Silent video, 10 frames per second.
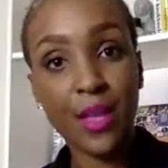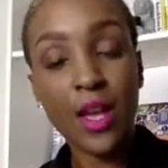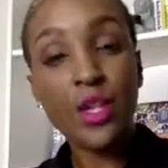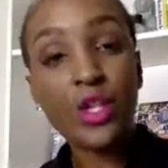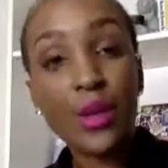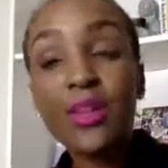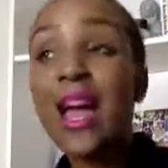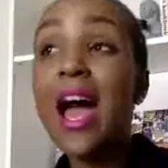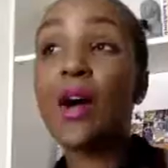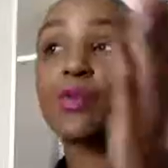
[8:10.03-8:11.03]
So
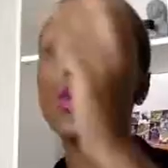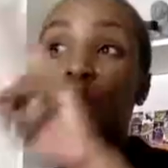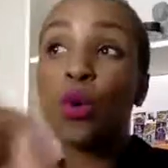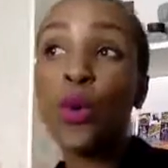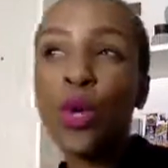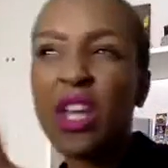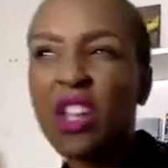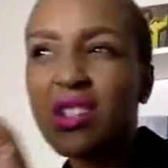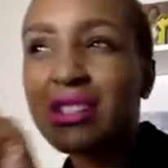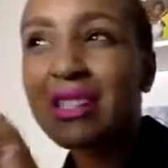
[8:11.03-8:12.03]
now, 2
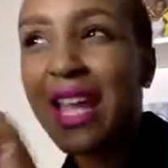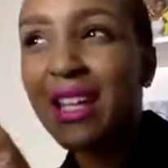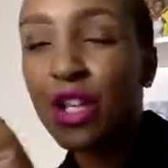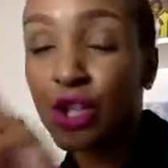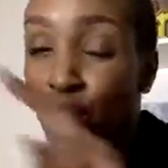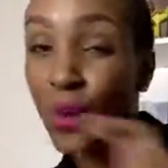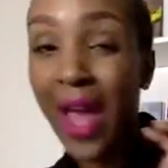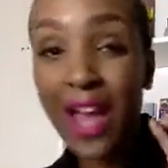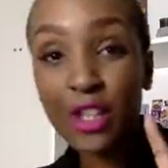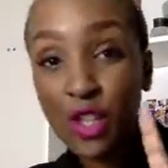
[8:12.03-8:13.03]
years later, so you
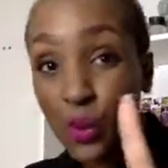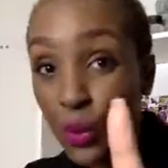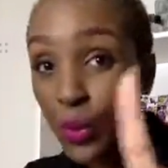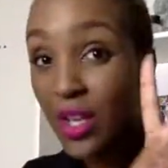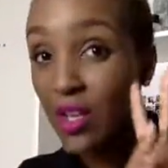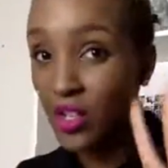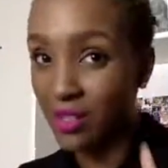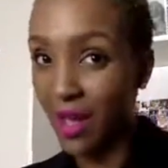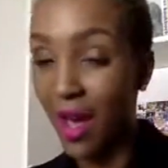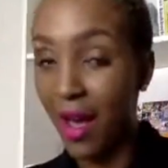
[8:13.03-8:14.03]
had 2
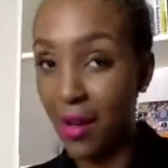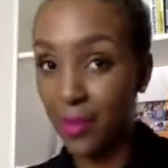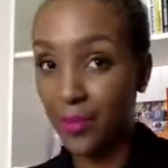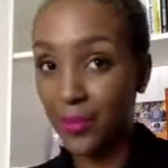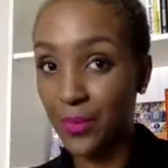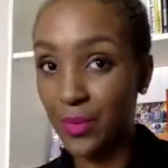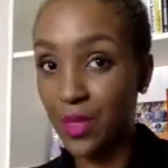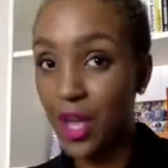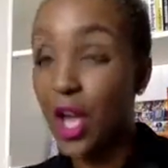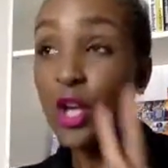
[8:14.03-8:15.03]
years time.
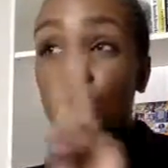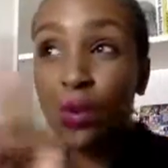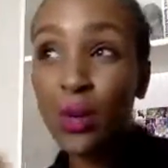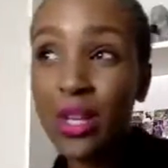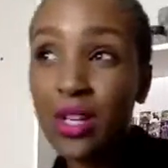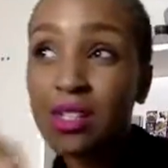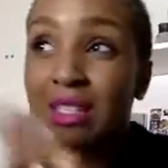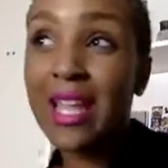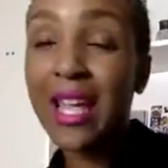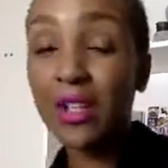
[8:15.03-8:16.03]
2 years
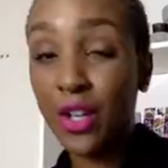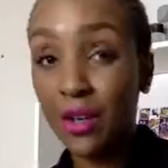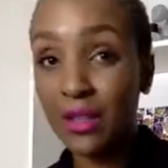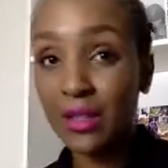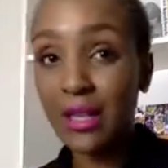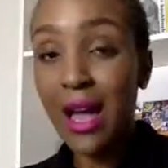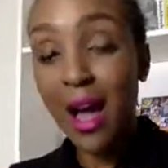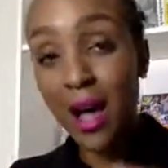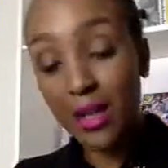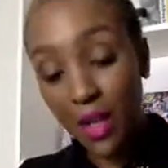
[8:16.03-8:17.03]
later,
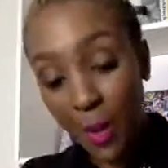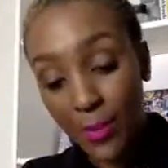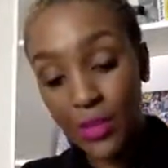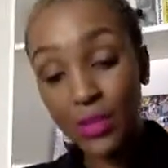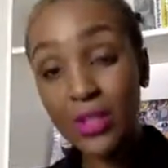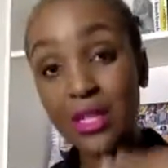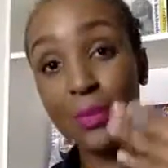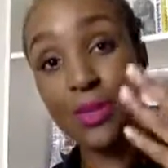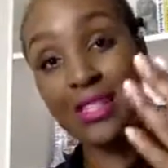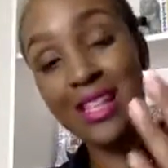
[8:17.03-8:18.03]
an
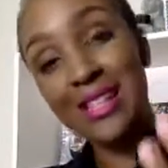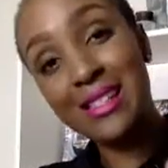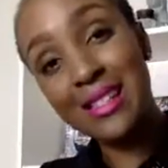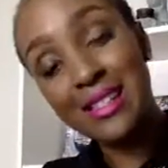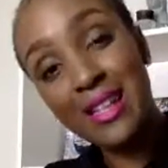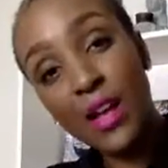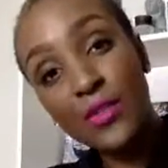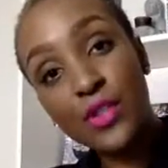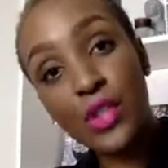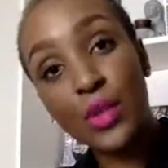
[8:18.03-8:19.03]
opportunity presents
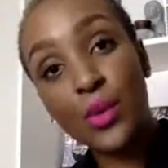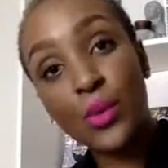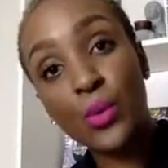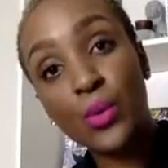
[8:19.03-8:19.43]
itself to you,